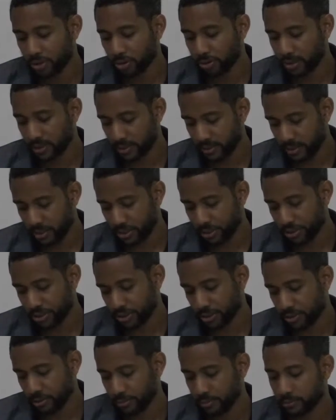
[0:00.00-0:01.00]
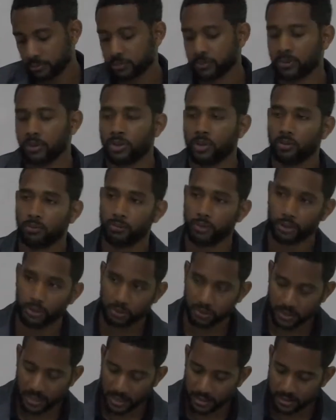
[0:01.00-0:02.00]
orientation,
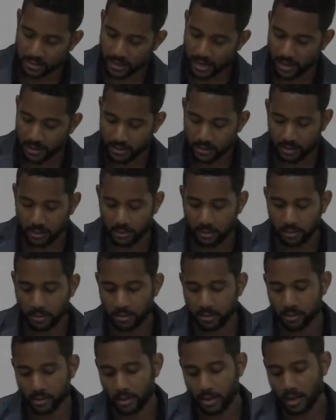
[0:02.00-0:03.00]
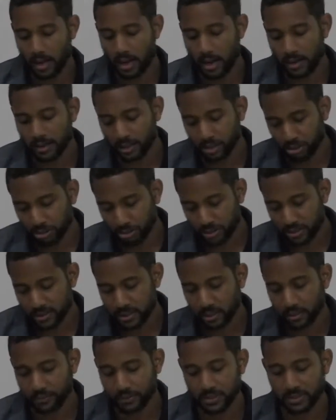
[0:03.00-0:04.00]
reduce anxiety, and increase
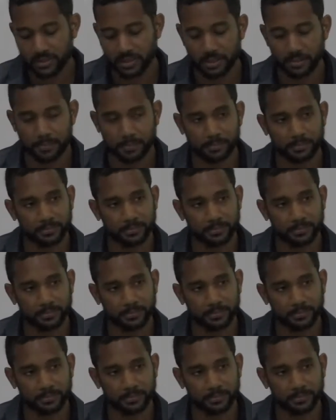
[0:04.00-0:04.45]
self-esteem.